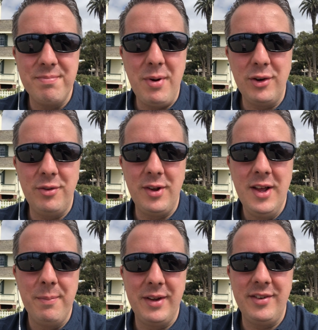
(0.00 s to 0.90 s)
most
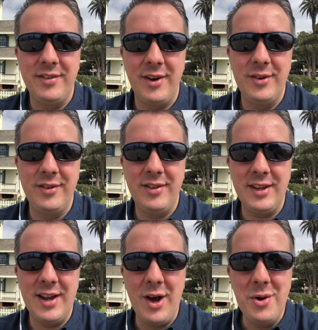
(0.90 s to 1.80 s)
business owners
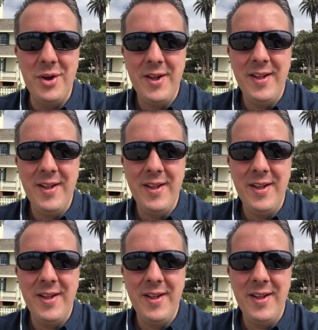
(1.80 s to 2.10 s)
that you know,